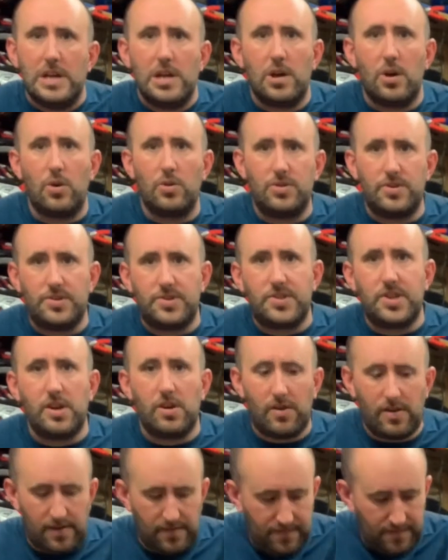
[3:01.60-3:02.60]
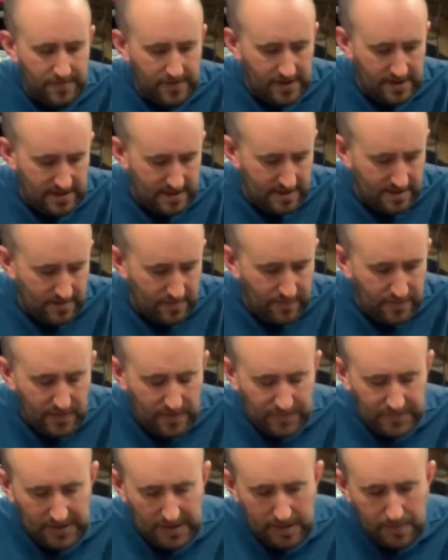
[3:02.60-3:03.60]
Honda CRF
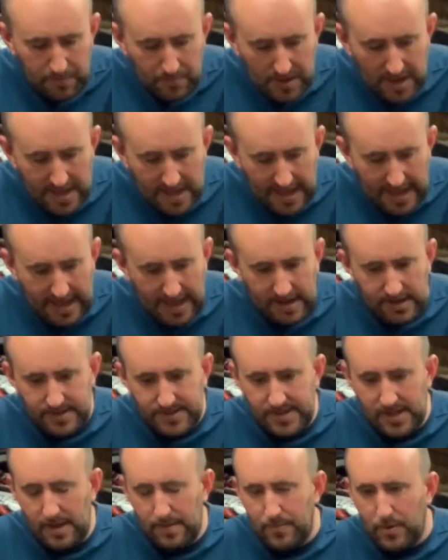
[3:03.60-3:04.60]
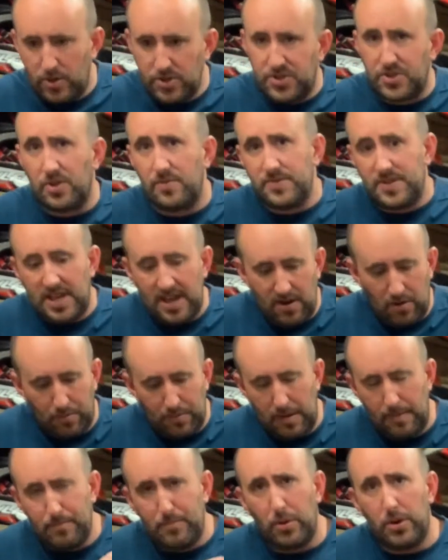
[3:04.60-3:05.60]
50, and I stopped to help
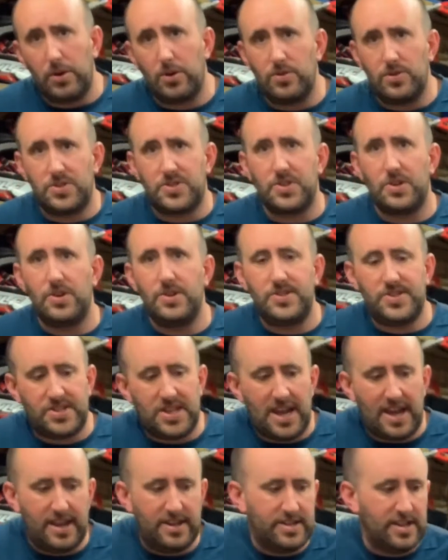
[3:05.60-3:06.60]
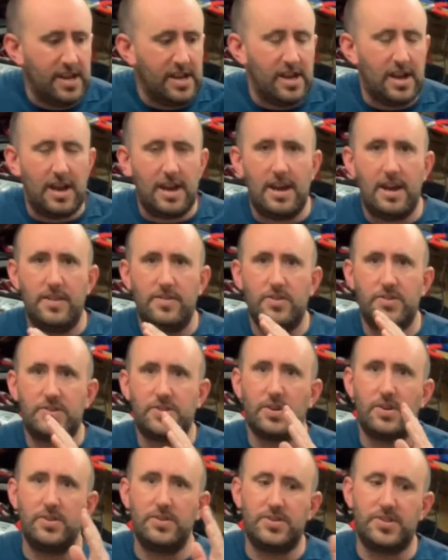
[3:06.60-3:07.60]
him, put it on the side stand, and the
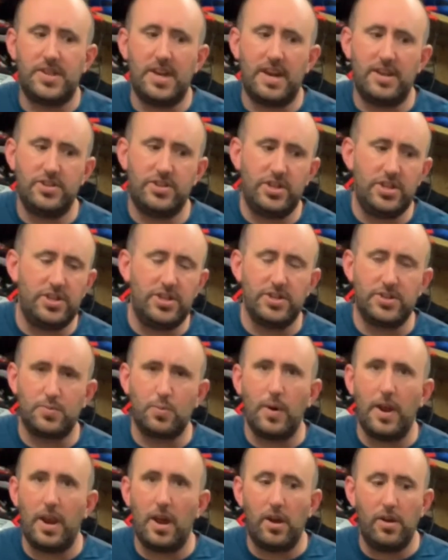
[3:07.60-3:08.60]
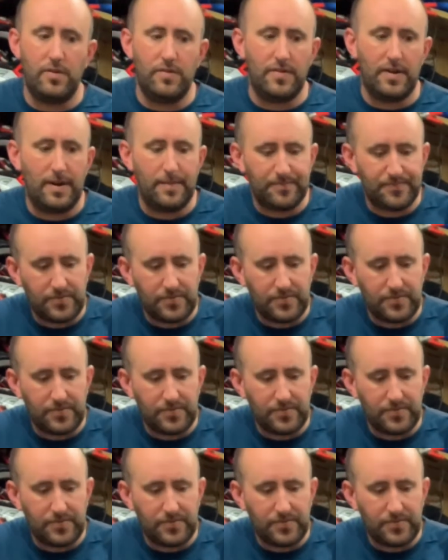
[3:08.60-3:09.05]
side stand, she just went over.